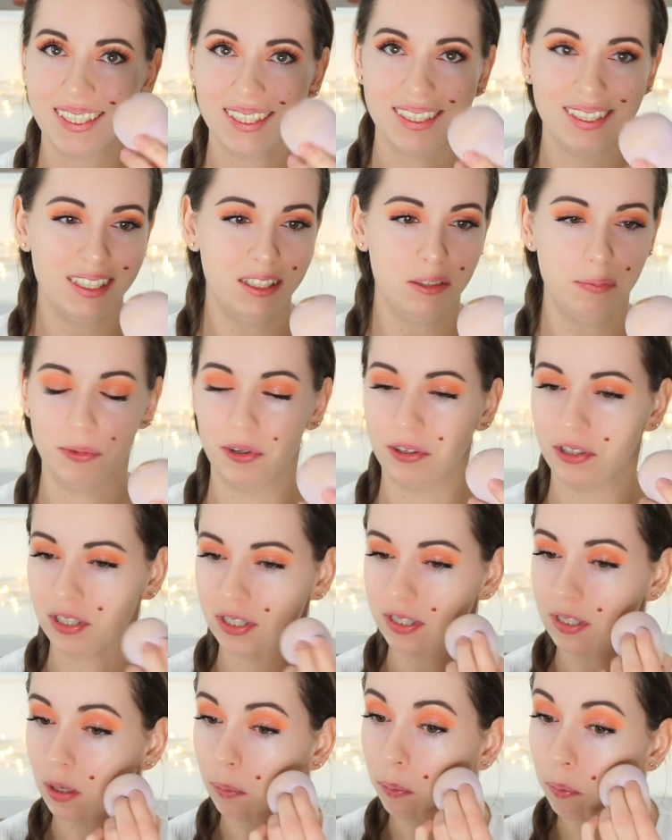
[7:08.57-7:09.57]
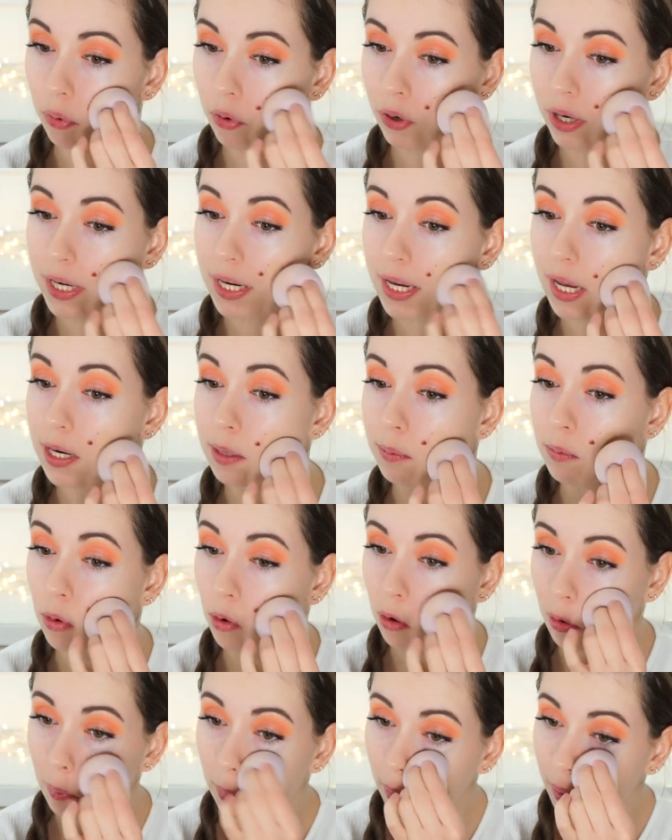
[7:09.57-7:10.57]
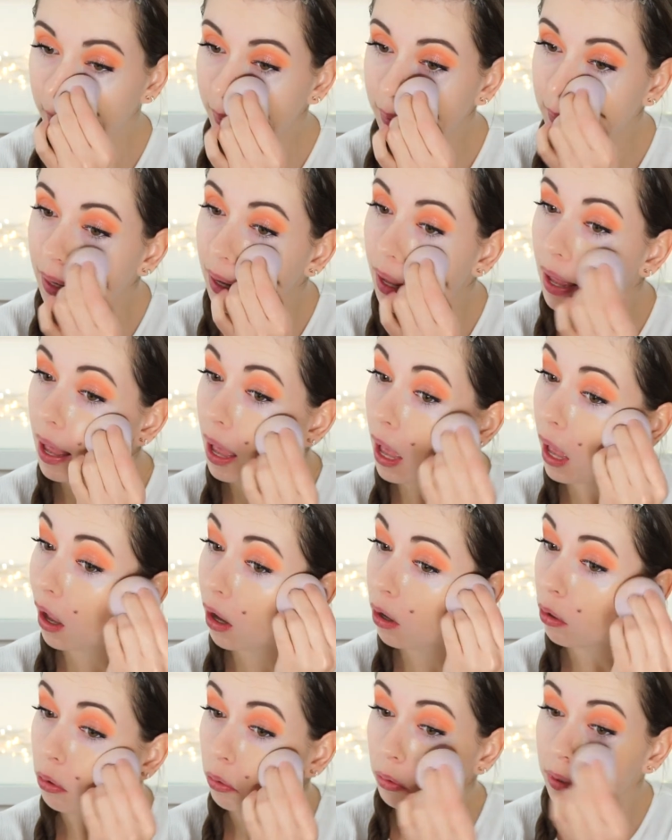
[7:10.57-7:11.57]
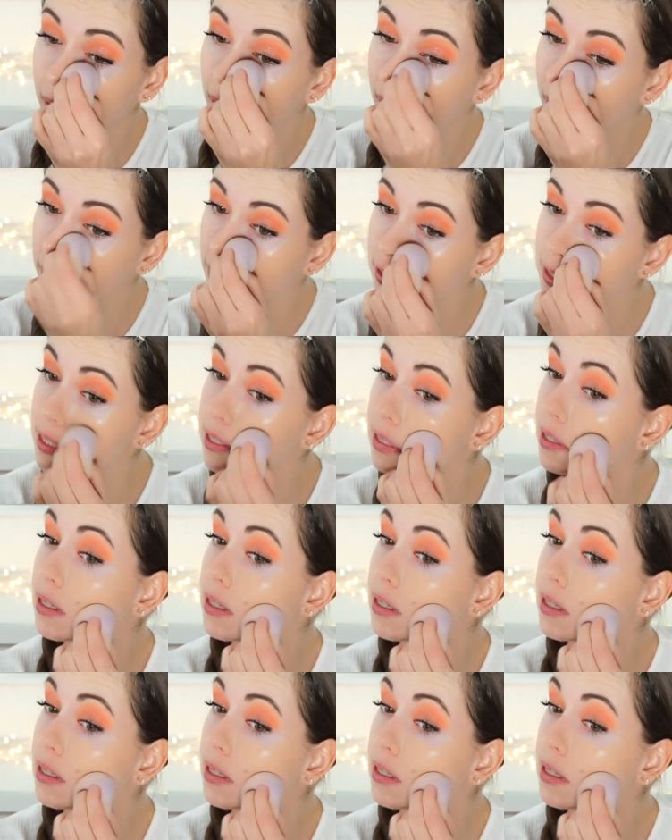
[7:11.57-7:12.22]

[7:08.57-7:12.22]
This sponge is not pretty anymore, but who cares?